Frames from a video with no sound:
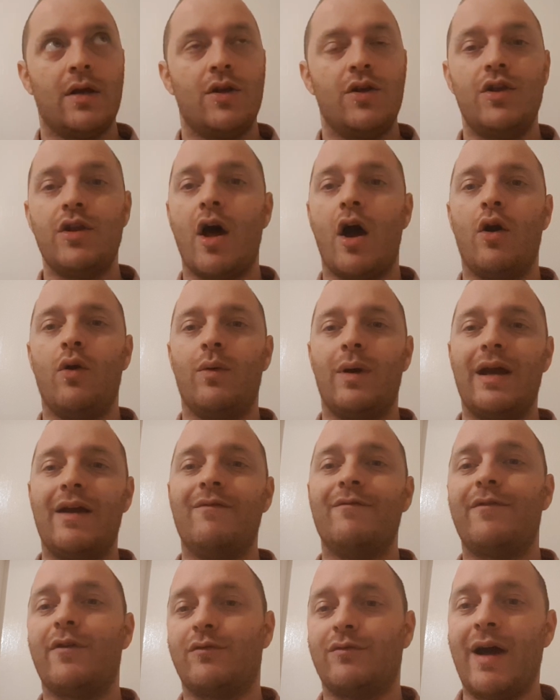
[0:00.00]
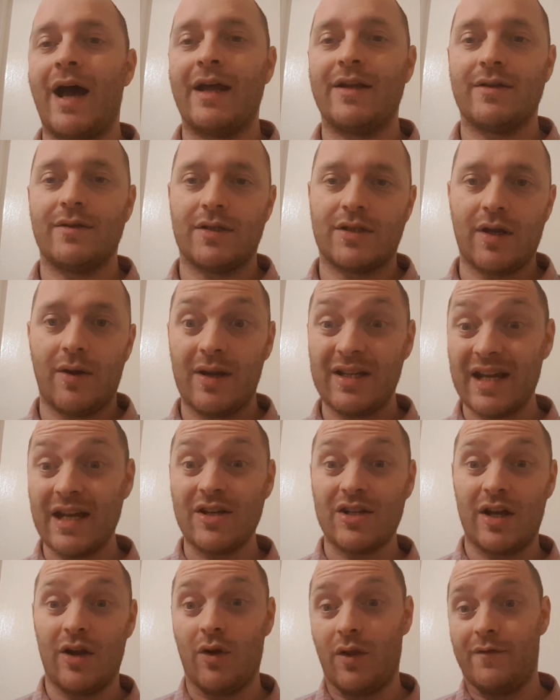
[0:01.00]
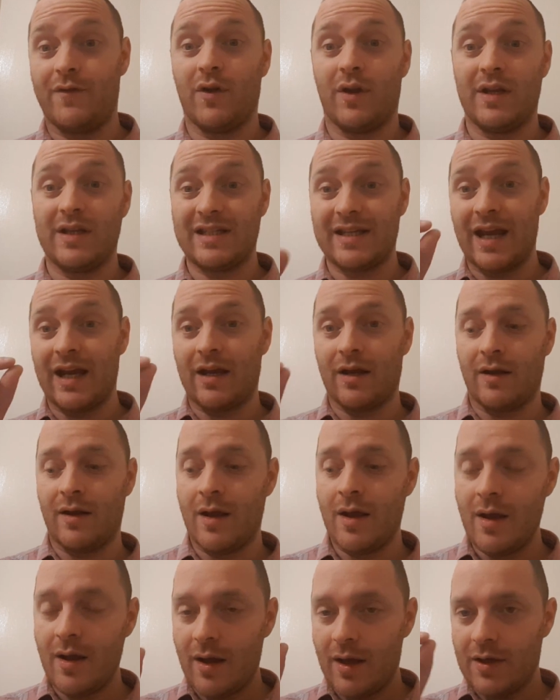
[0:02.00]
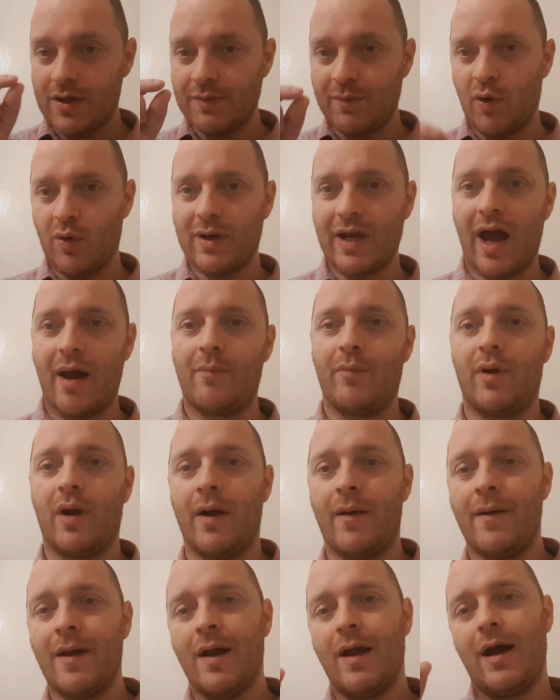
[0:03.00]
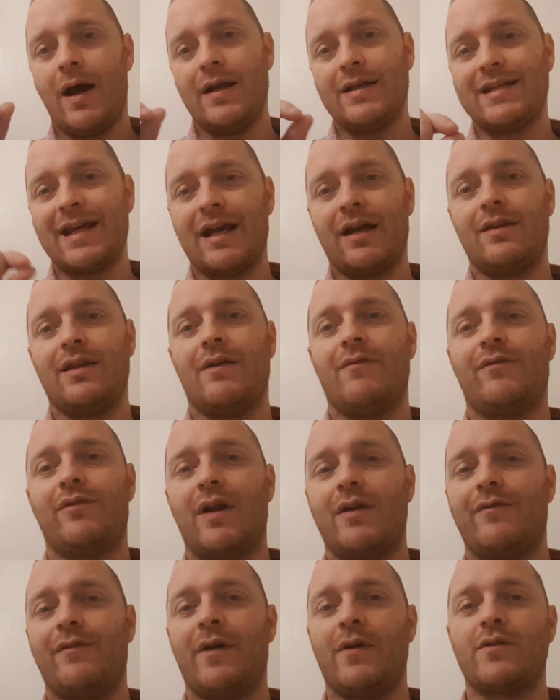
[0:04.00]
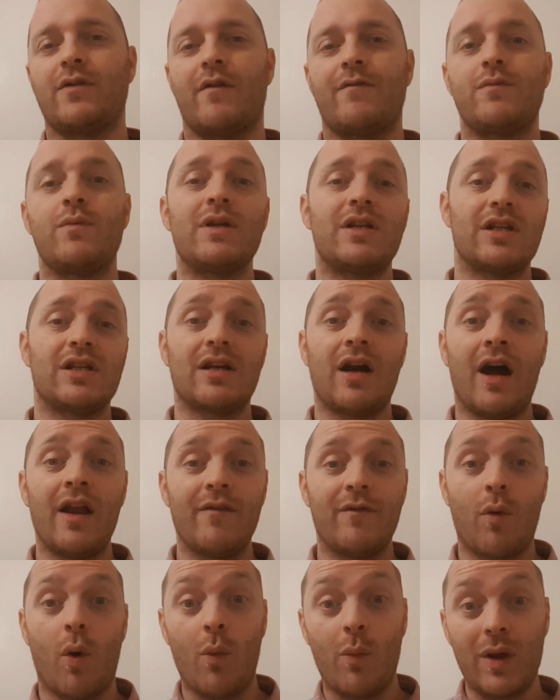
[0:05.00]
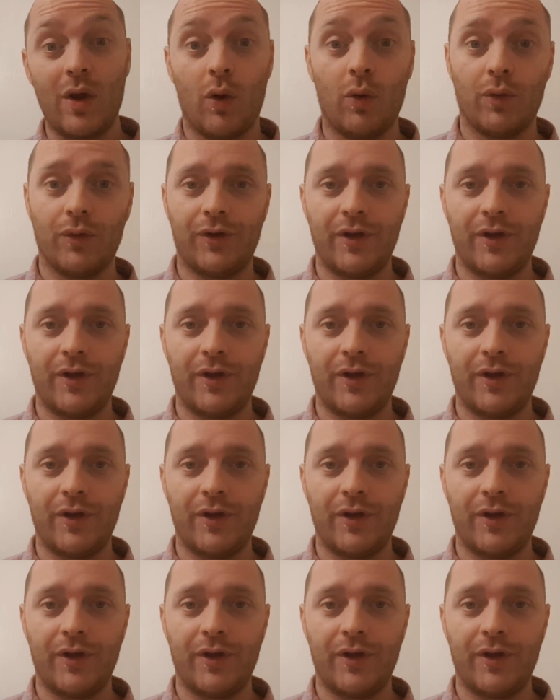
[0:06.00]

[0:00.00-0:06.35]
no Infa Red. So essentially all they've done is taken a small camera and taken the infrared filter off, which is kind of what we all